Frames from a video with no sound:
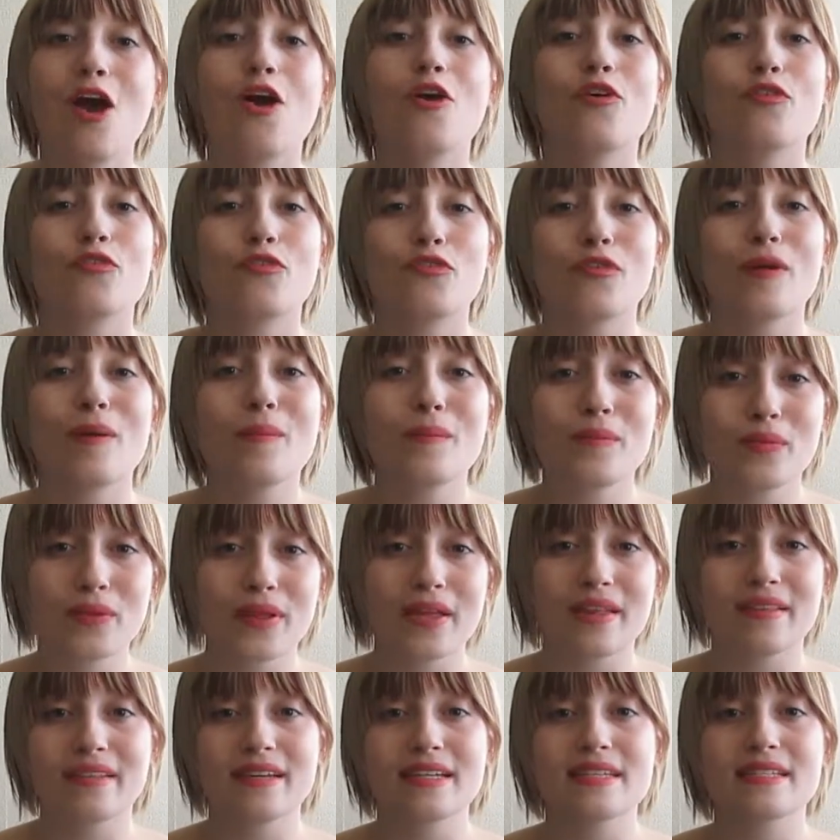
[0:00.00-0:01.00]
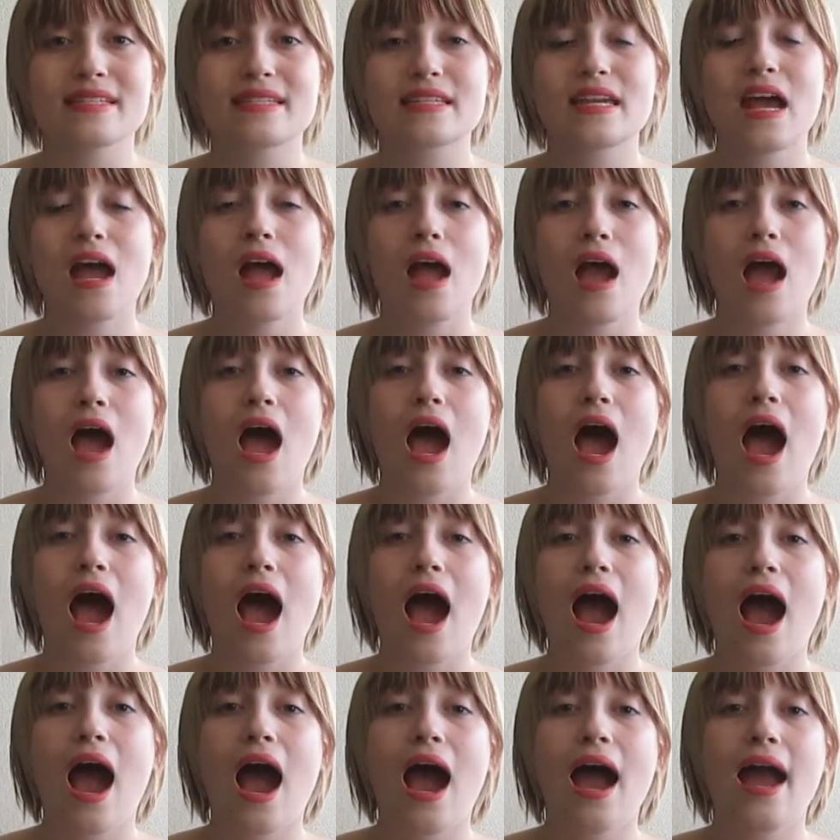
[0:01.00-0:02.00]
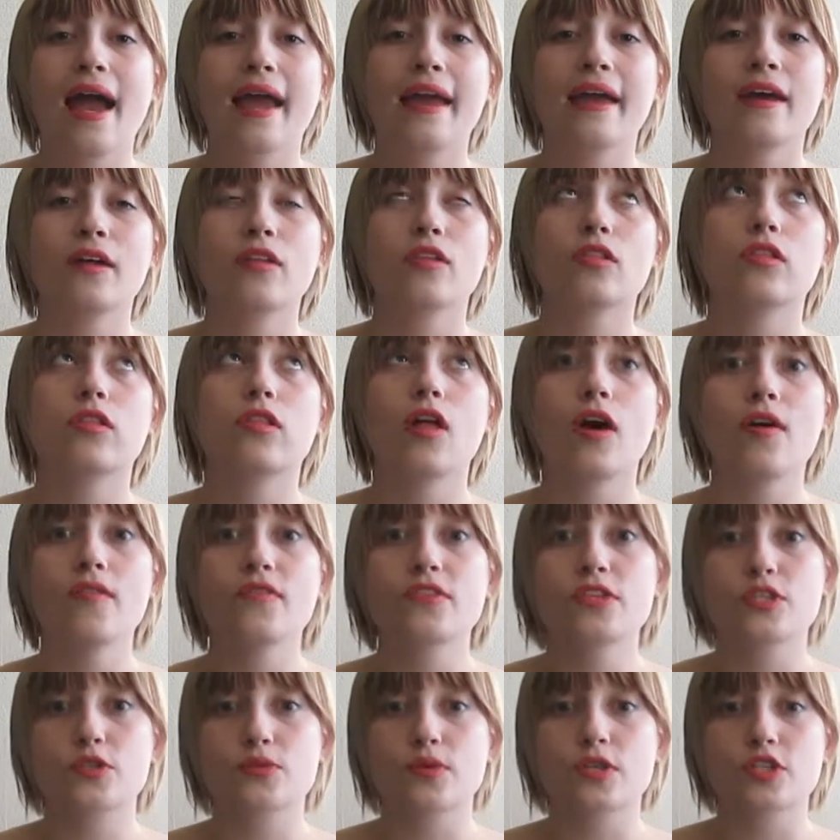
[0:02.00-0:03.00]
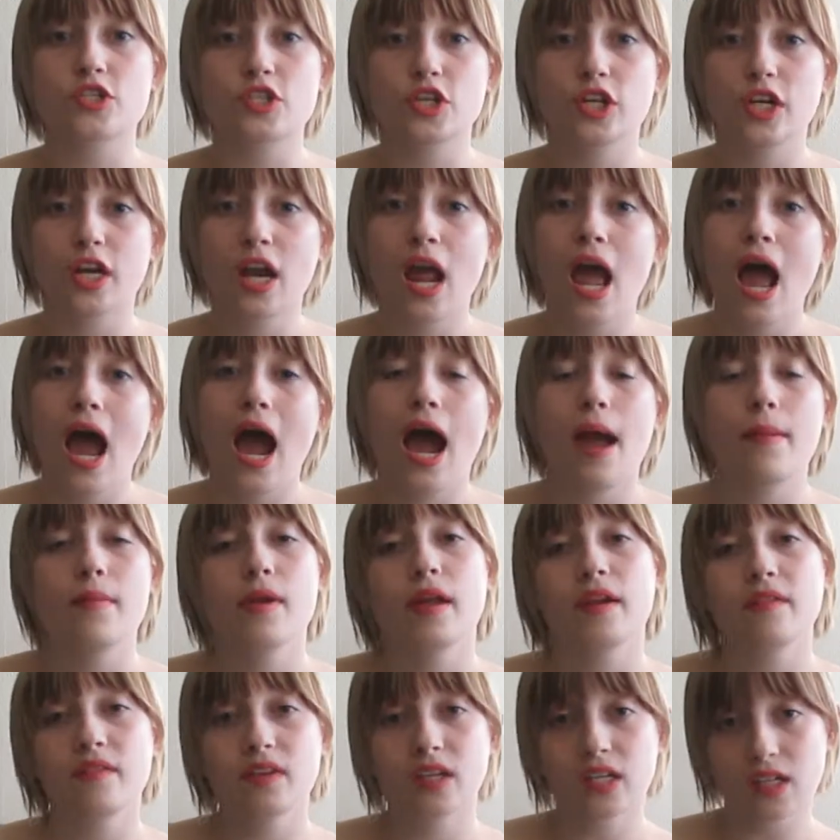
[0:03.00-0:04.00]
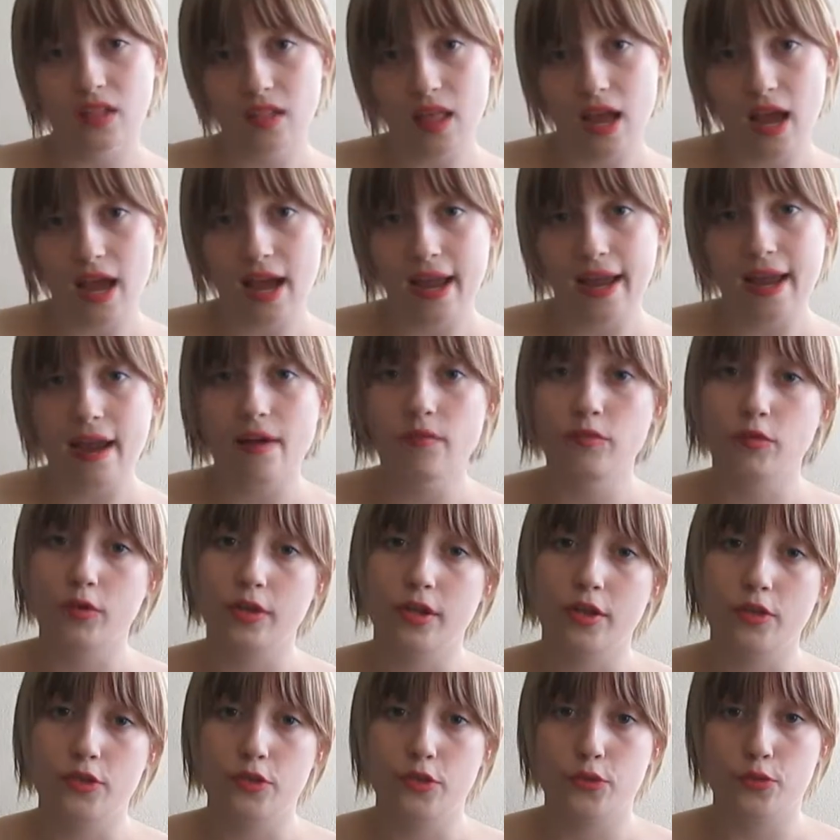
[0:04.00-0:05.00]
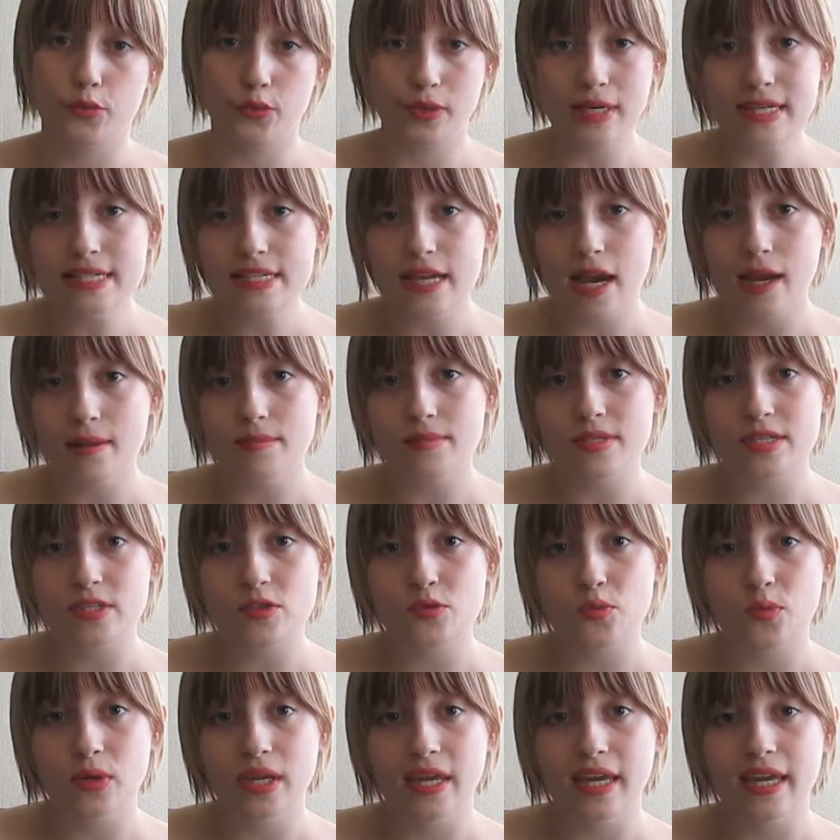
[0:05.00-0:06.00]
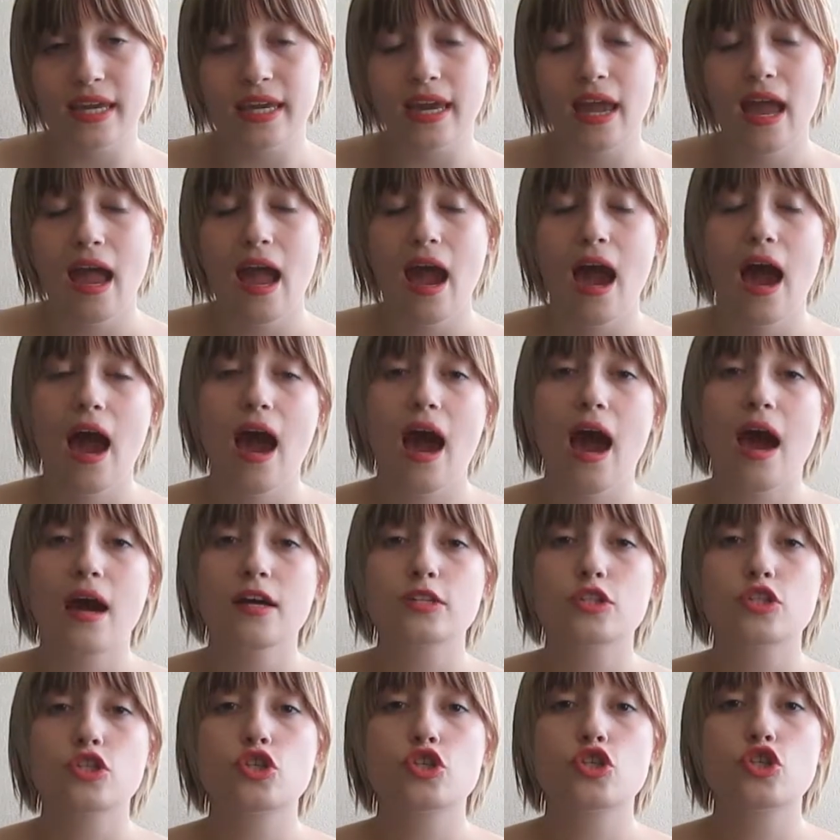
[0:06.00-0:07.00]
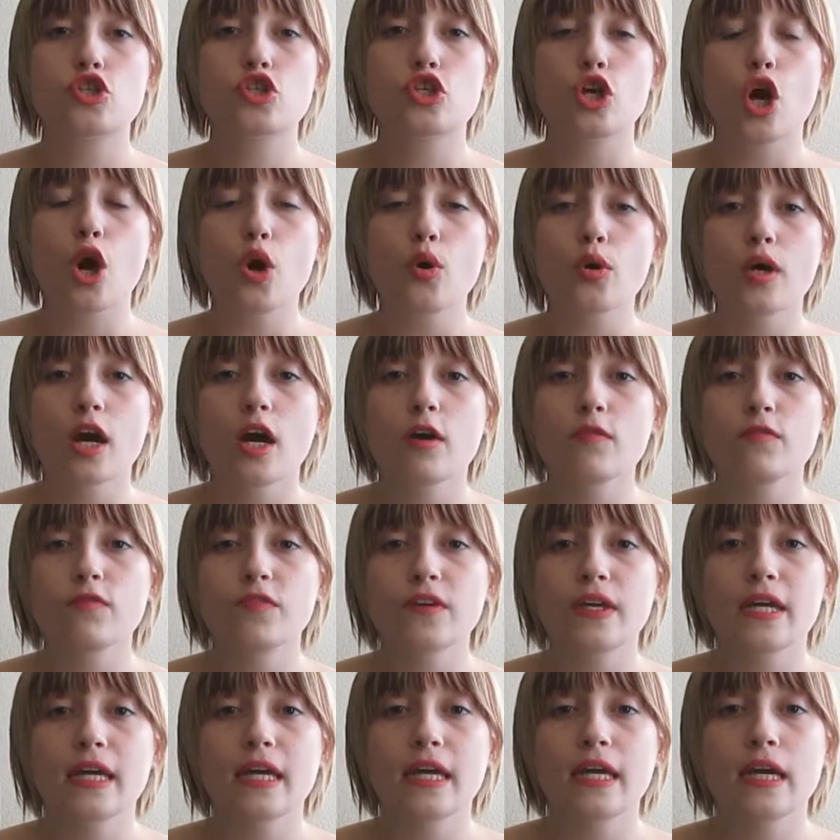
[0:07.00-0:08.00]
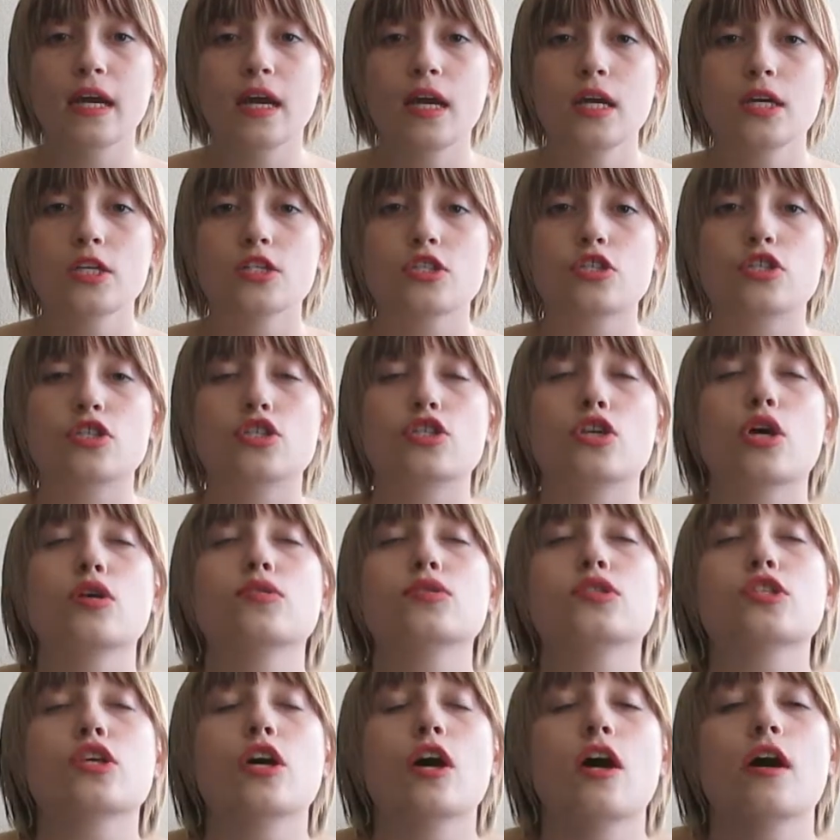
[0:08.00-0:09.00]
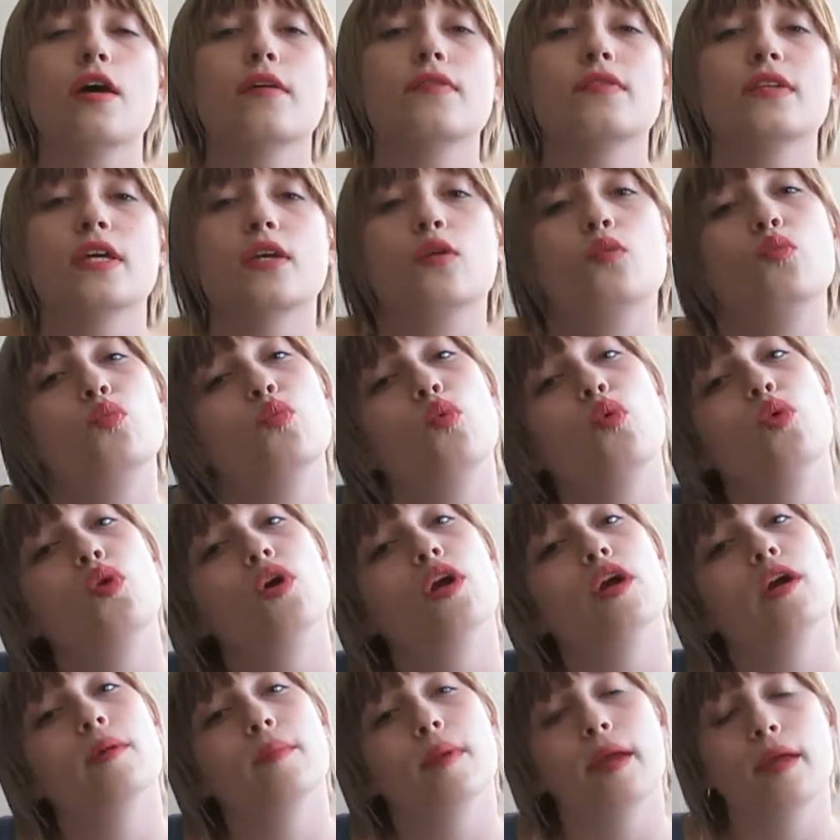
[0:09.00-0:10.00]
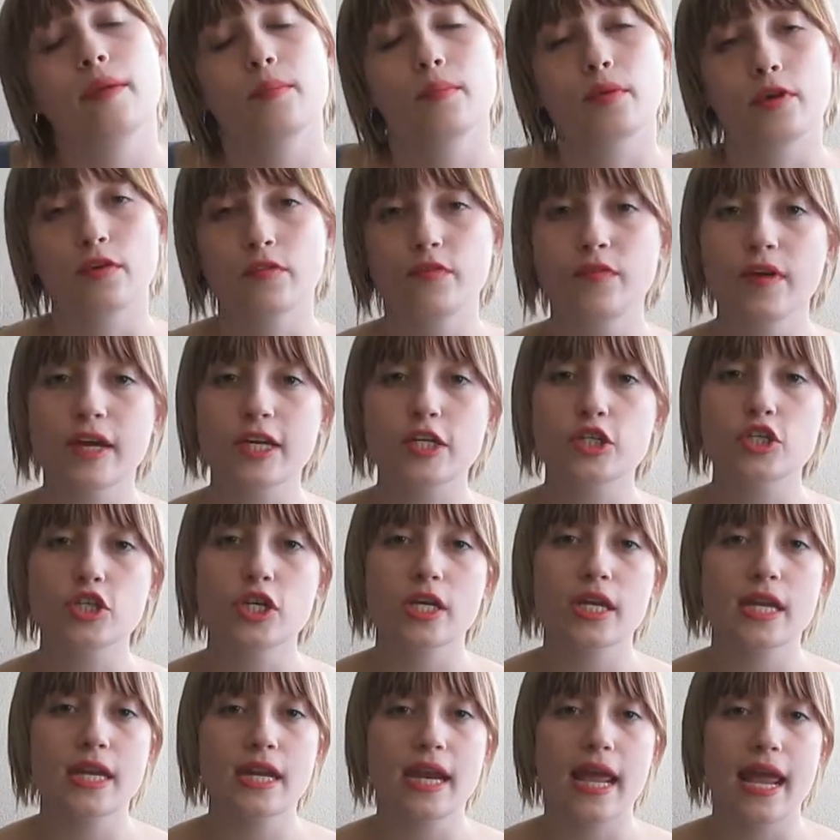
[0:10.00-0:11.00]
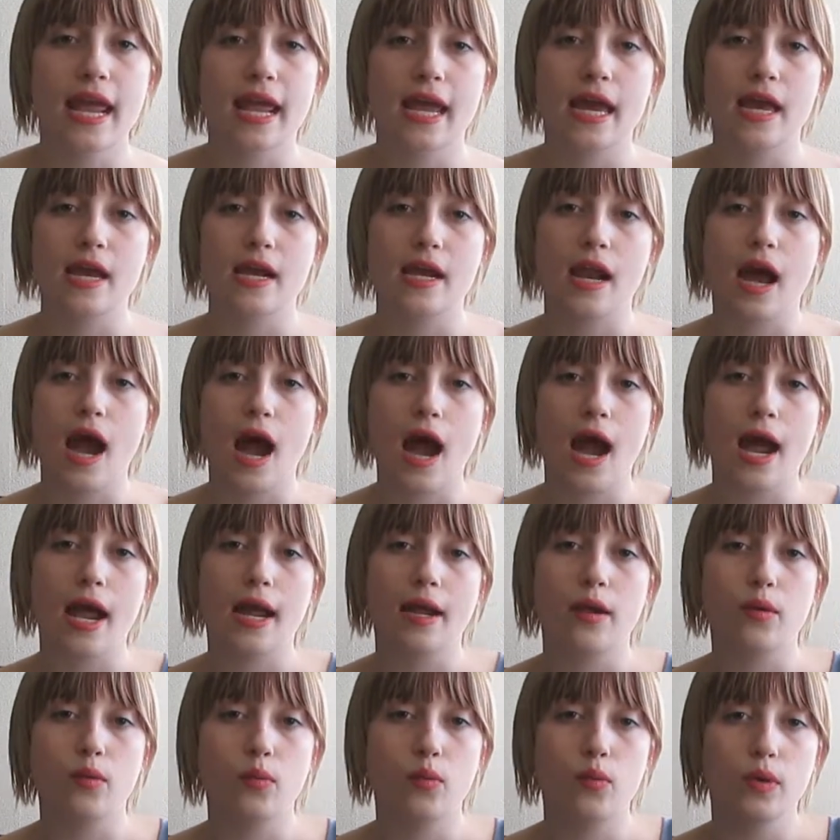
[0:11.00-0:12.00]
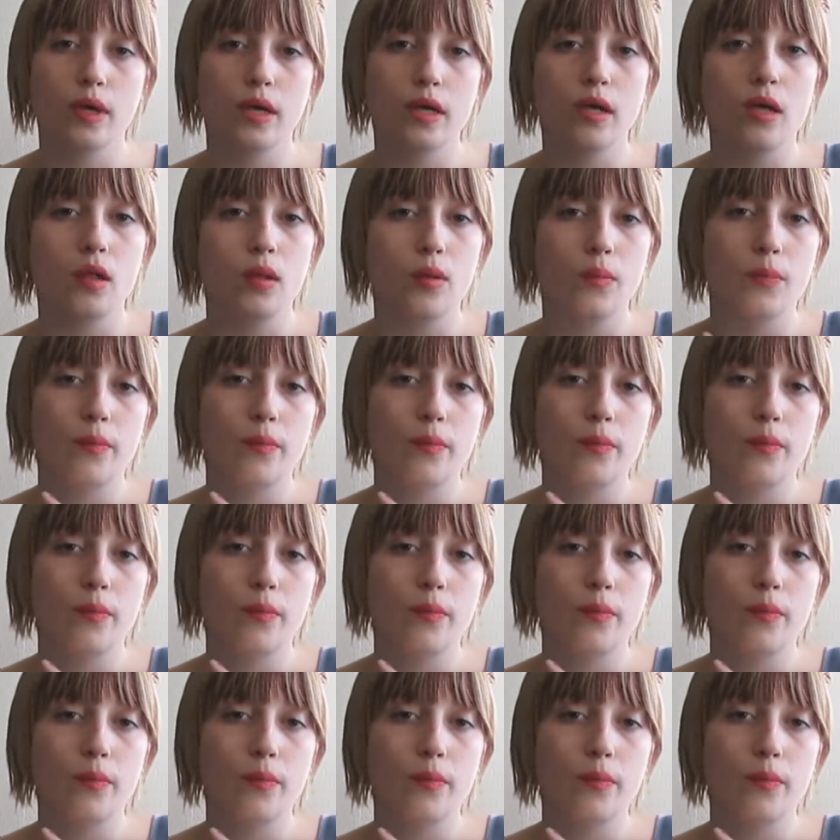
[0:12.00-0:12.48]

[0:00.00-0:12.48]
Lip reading: from Playlist. Woo. I love the sweatshirt. I'm not even gonna lie, I've worn it 3 times this week. So comfy, so soft and warm and perfection, and I will